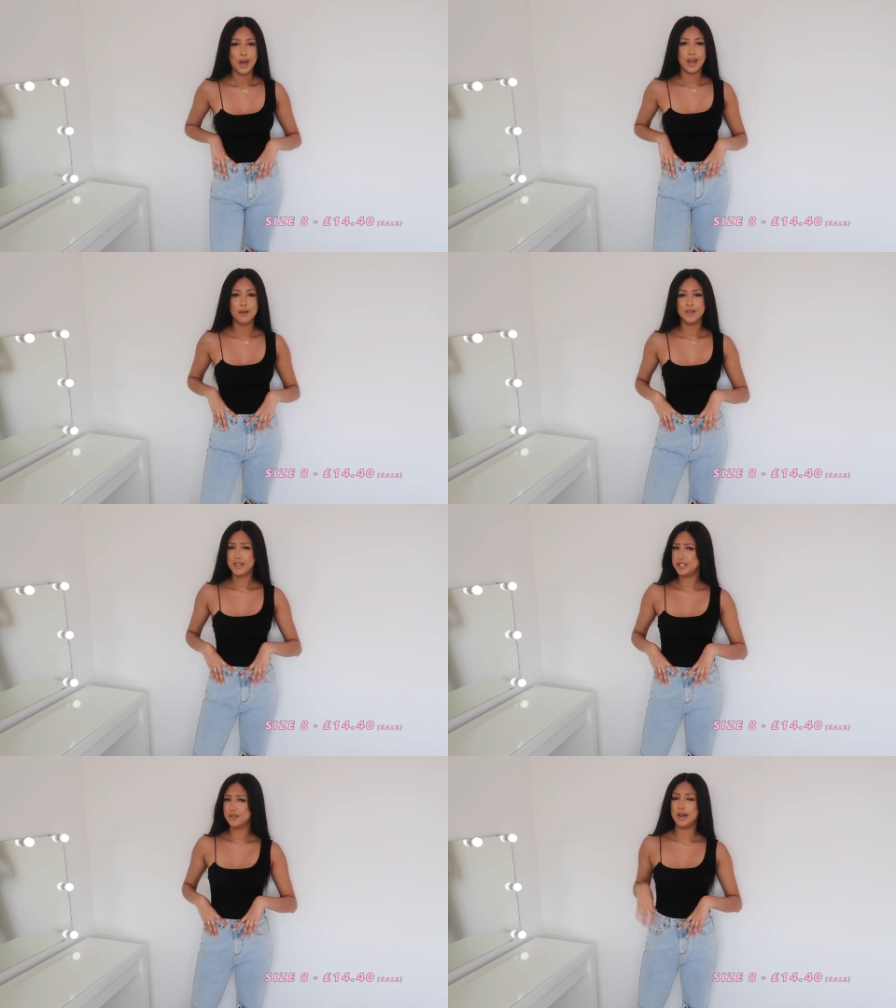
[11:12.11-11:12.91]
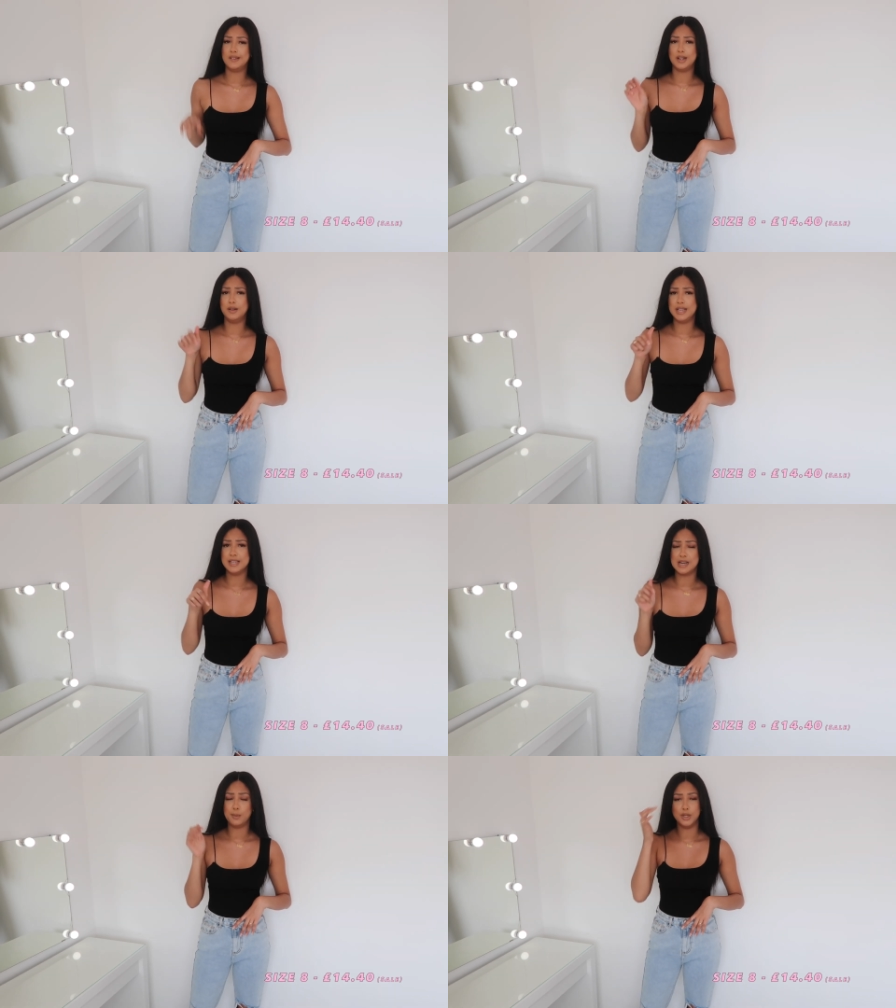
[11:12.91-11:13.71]
Um, if they do, I'll, have, I'll
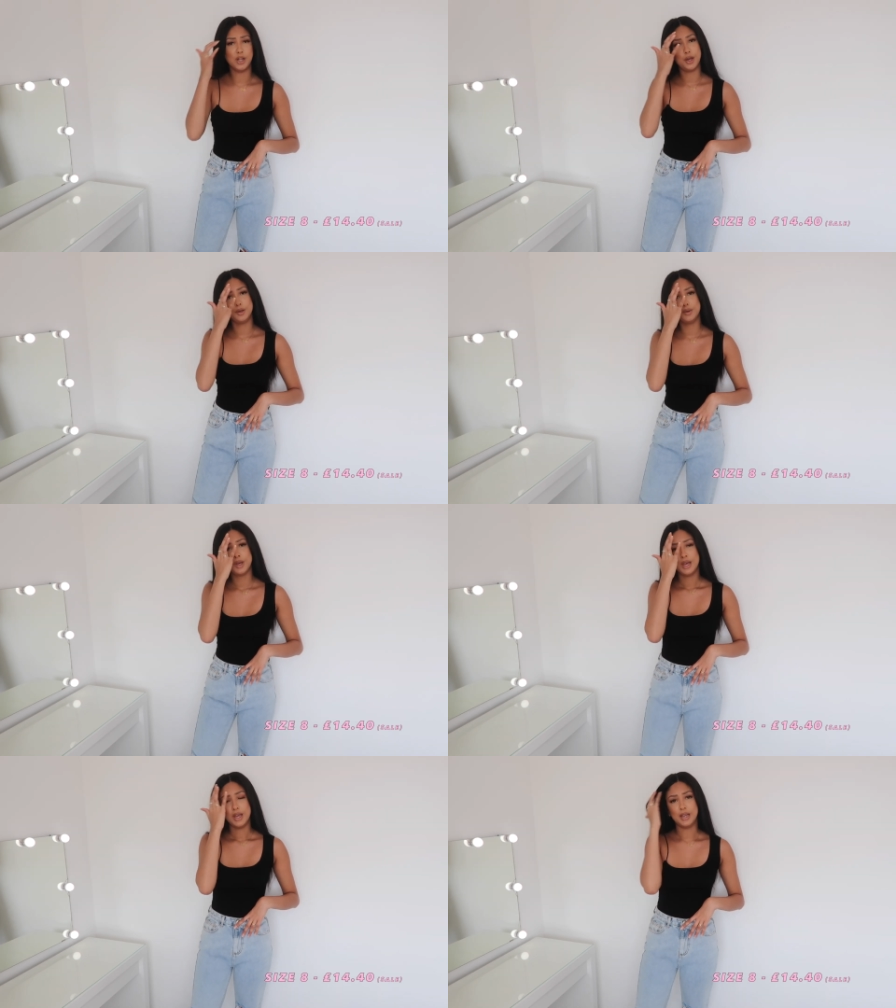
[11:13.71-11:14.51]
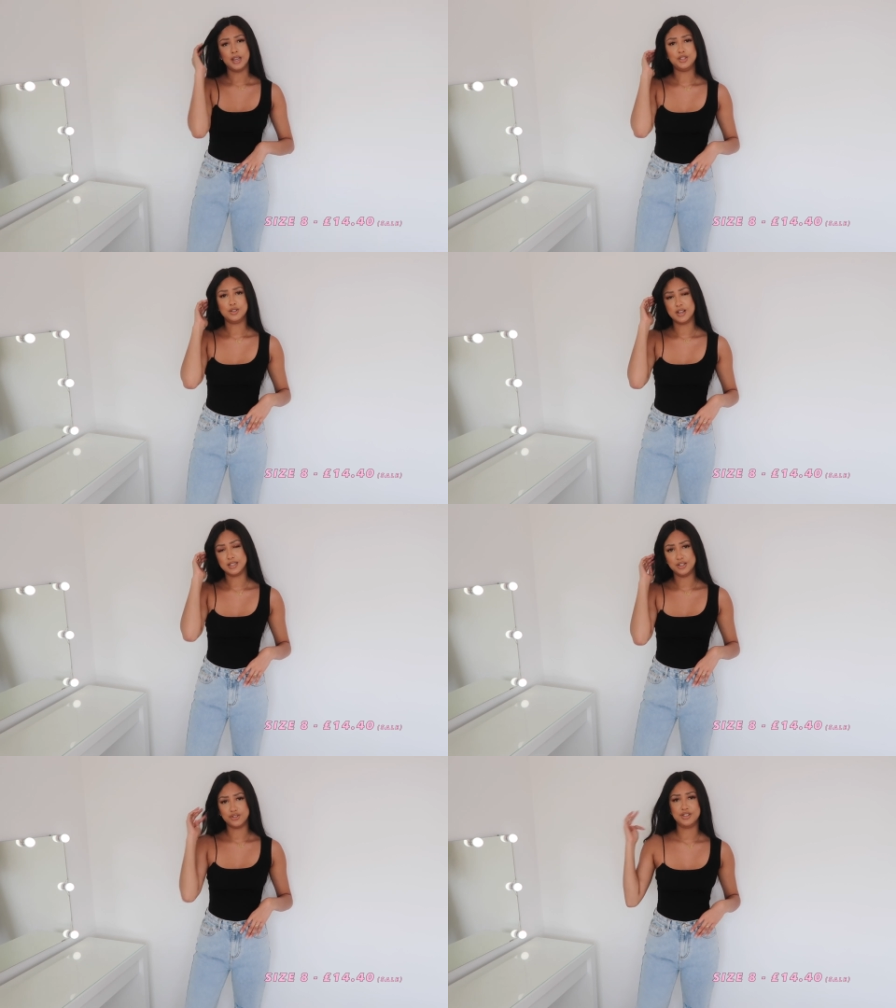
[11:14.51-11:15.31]
link it down below in case you
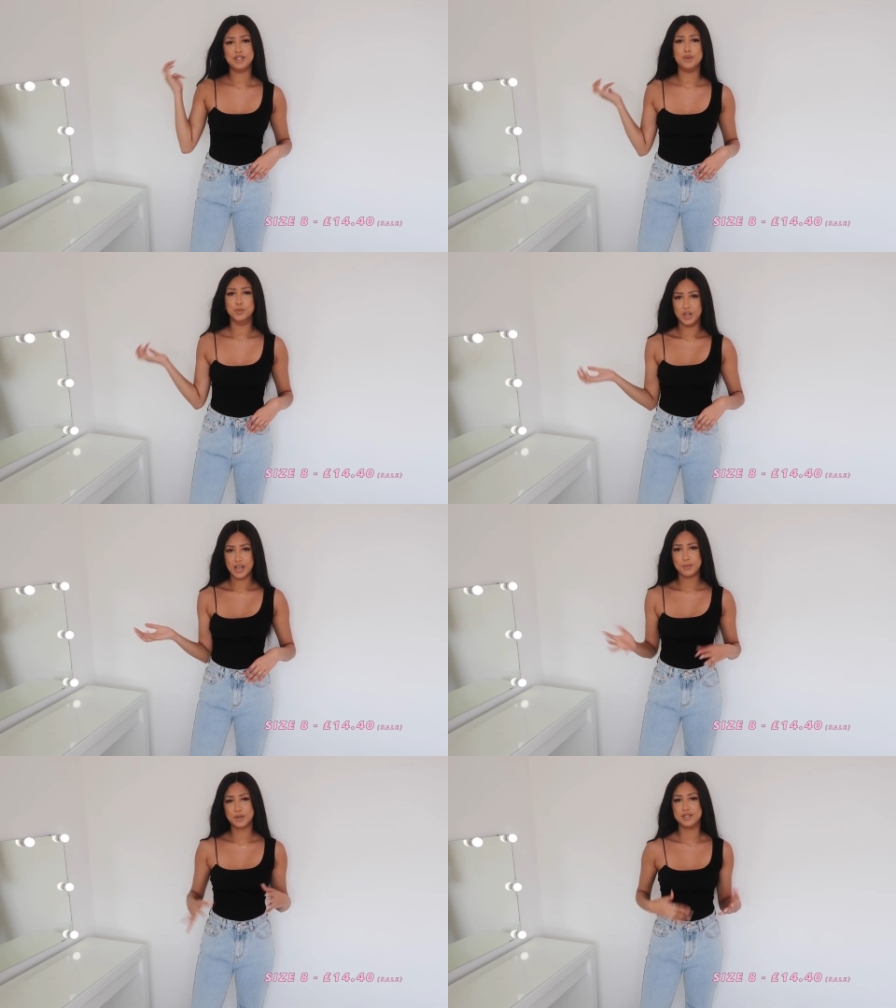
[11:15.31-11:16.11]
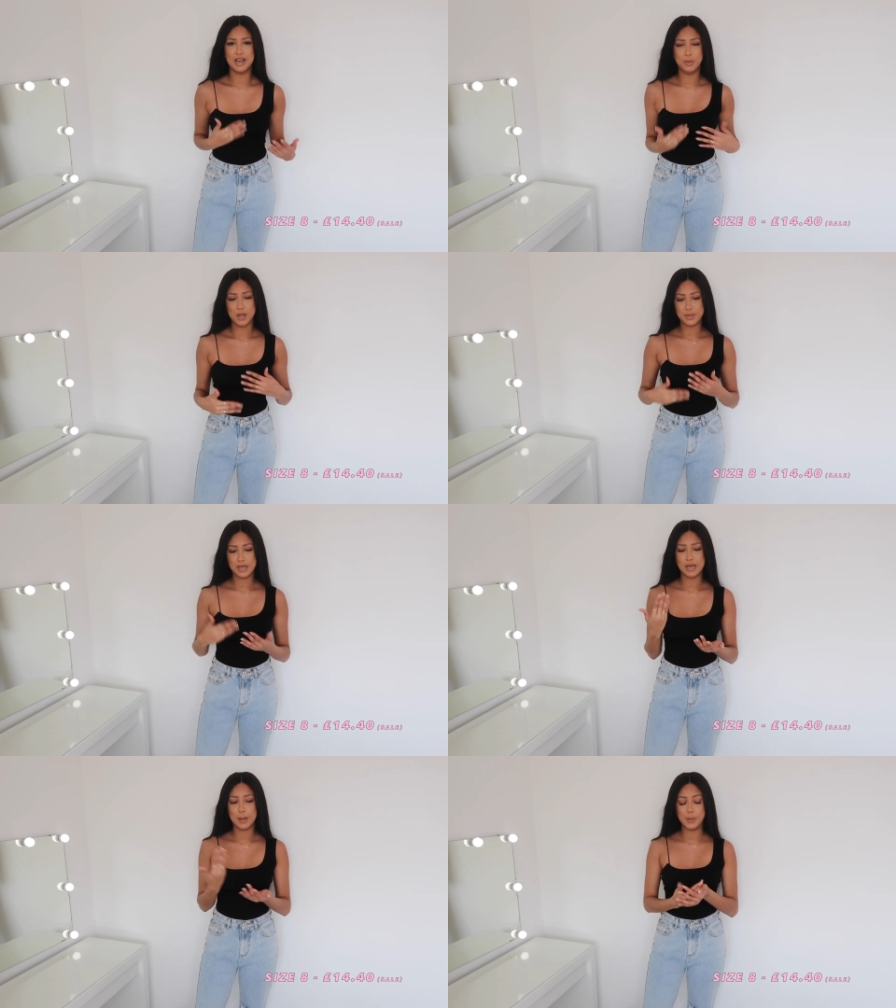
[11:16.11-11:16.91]
guys are interested in white because that might
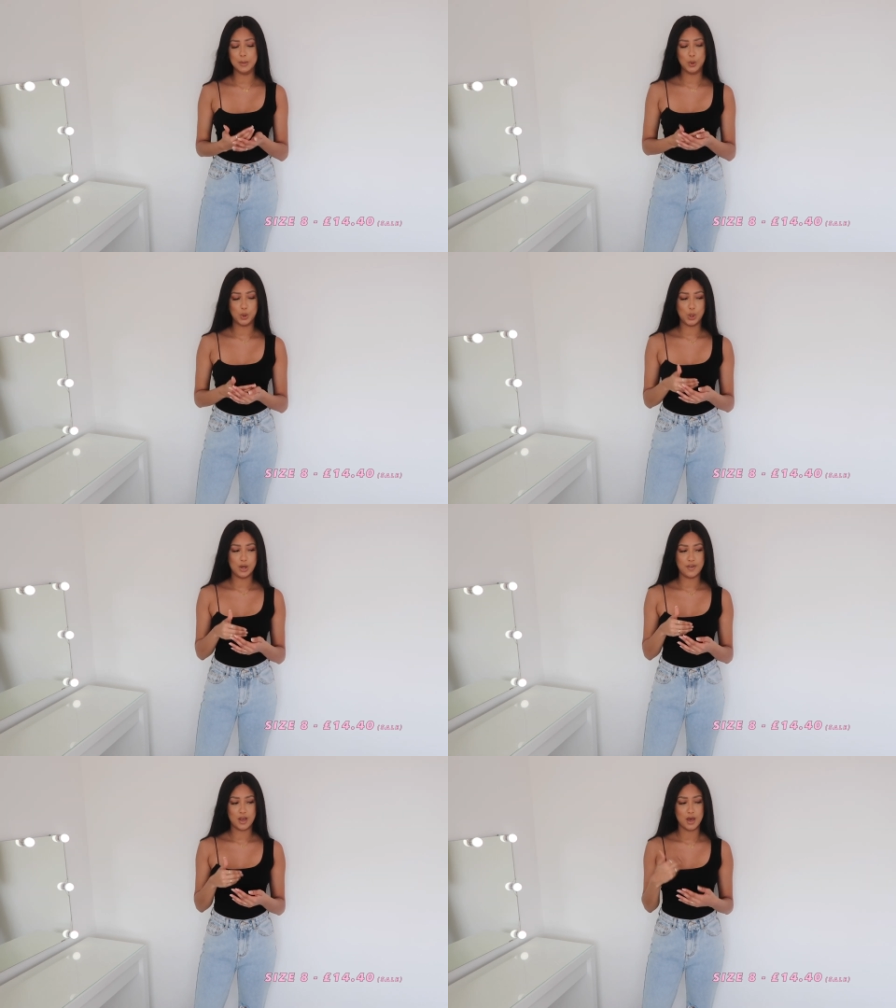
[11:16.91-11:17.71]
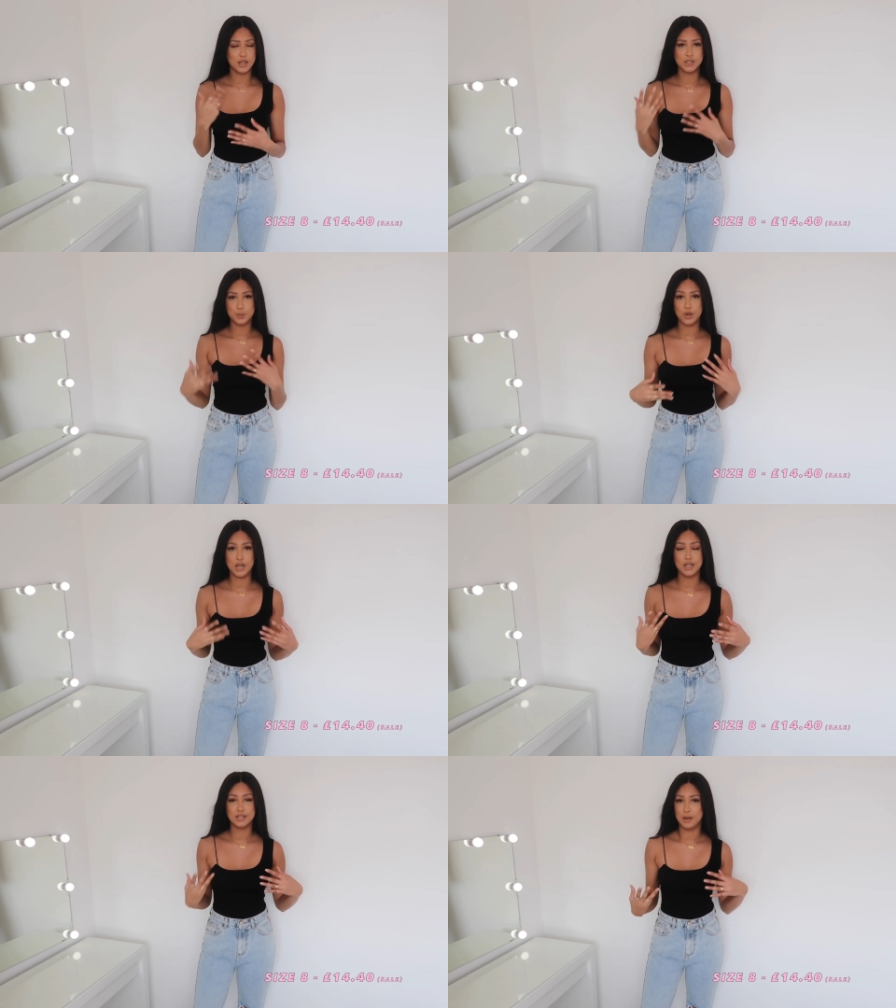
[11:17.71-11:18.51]
be a bit more of a
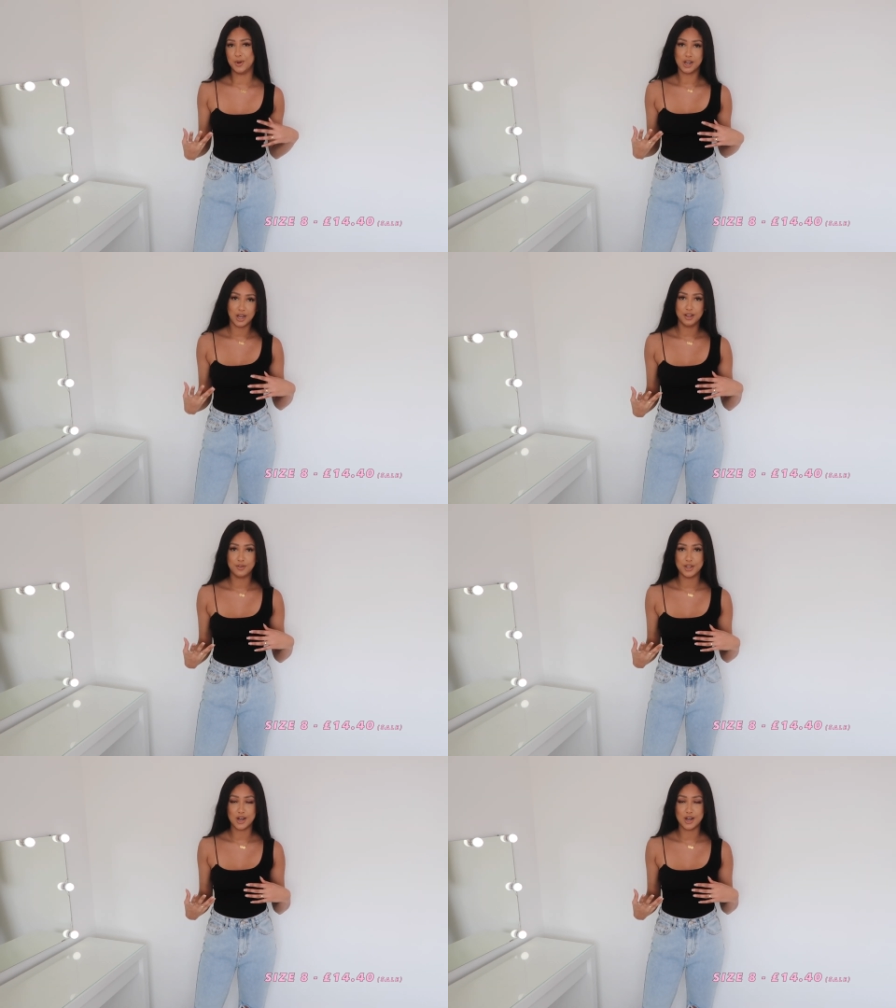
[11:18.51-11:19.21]
spring summer colour for you